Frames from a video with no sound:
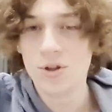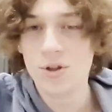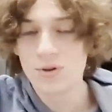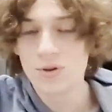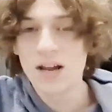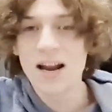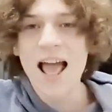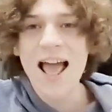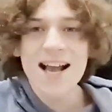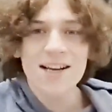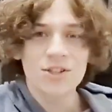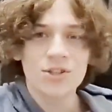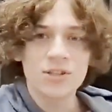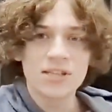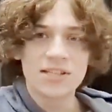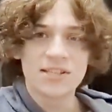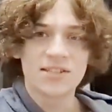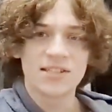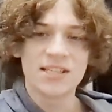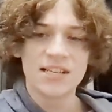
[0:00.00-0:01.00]
You can
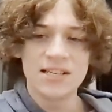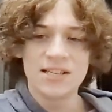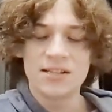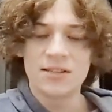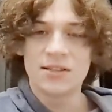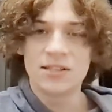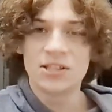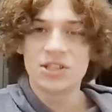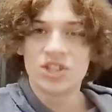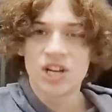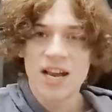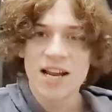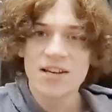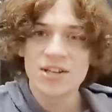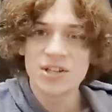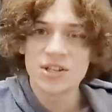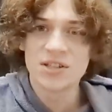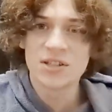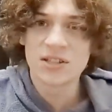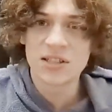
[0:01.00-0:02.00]
actually see the
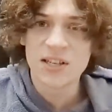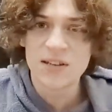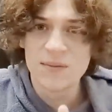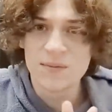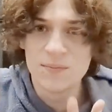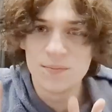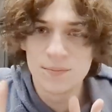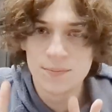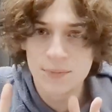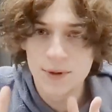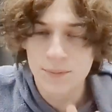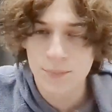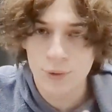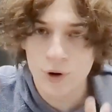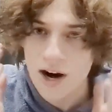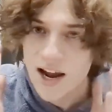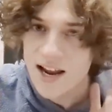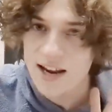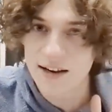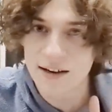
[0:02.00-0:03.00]
changes in the
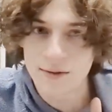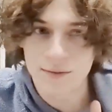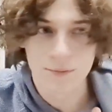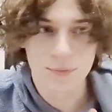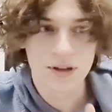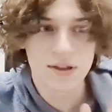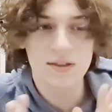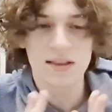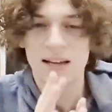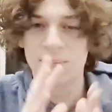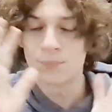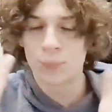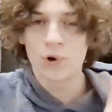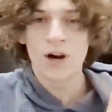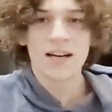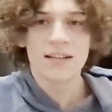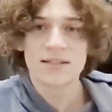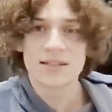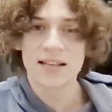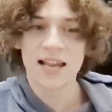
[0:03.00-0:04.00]
brain with
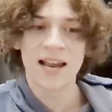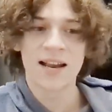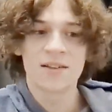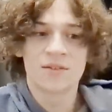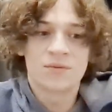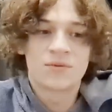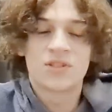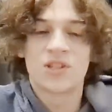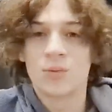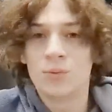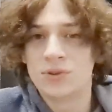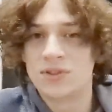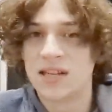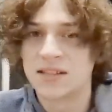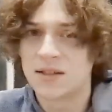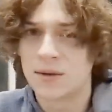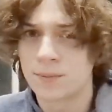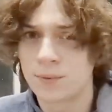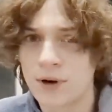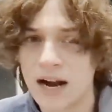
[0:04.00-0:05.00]
brain scans with someone who's
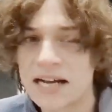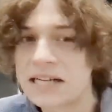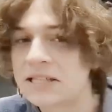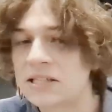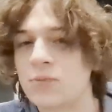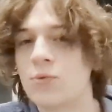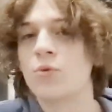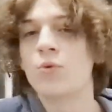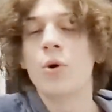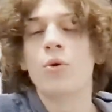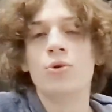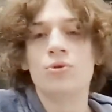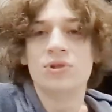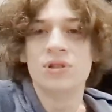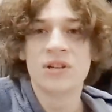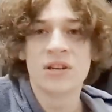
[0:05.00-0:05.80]
depressed and who's